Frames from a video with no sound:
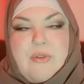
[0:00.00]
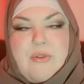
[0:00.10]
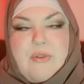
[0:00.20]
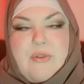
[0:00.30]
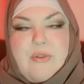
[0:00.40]

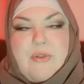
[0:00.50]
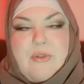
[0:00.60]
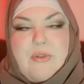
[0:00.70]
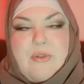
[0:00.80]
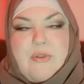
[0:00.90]
Piggy's got
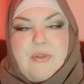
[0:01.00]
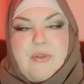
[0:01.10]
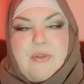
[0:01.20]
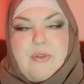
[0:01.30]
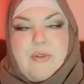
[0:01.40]
great
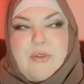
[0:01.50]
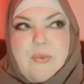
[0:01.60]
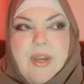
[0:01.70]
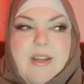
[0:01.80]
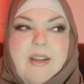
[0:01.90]
videos. Lose
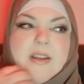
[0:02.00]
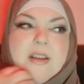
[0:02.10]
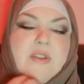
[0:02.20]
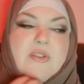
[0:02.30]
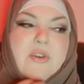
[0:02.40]
weight.
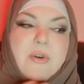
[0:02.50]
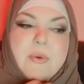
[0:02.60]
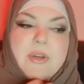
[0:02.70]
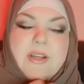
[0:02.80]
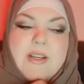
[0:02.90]

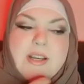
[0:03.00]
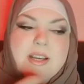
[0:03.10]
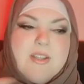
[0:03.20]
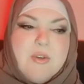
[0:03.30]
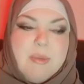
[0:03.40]
So,
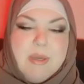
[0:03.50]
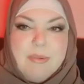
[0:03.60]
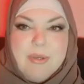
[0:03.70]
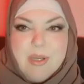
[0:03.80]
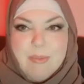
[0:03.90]
so
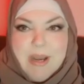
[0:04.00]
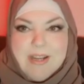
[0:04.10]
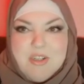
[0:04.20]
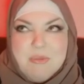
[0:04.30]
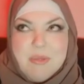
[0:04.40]
people can
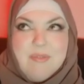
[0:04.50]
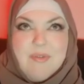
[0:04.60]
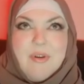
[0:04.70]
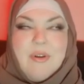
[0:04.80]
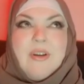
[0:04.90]
badger me
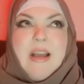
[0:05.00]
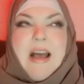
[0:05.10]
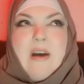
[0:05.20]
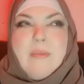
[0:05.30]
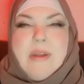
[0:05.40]
for
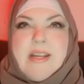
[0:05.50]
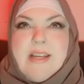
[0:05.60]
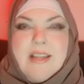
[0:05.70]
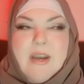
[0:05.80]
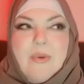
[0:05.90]
how
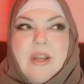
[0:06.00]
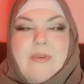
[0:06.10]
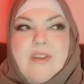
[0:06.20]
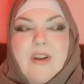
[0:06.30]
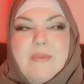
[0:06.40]
many, like when I
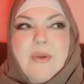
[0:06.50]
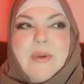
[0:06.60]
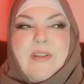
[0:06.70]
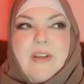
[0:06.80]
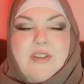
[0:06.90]
was on my
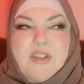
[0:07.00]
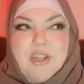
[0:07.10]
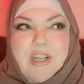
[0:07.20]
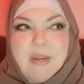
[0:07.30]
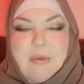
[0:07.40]
weight loss
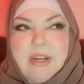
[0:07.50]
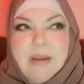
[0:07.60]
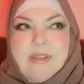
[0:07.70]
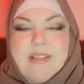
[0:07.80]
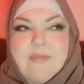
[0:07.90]
journey, when
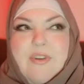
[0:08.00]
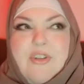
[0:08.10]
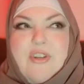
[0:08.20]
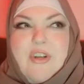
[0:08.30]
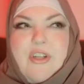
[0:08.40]
I was
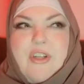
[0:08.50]
first started.